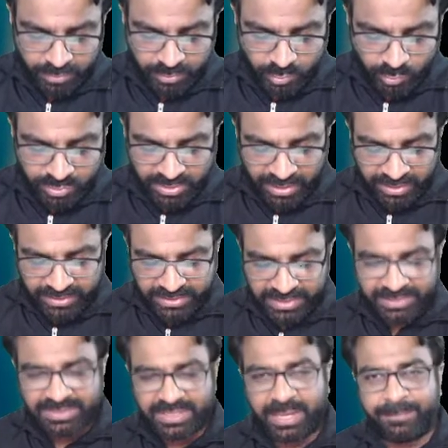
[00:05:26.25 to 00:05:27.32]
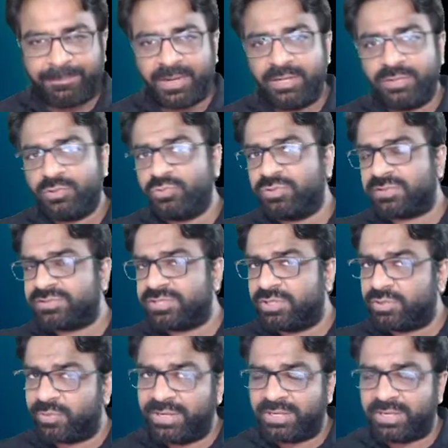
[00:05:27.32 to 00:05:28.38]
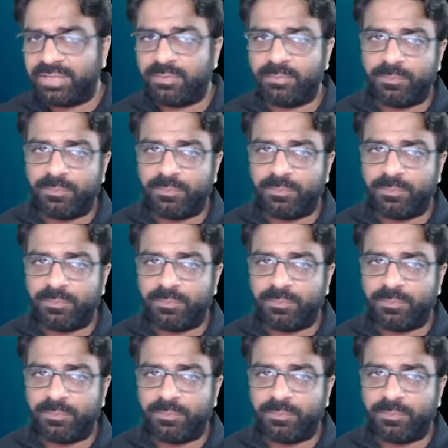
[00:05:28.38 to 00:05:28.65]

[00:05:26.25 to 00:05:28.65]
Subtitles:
to 30th April 2020.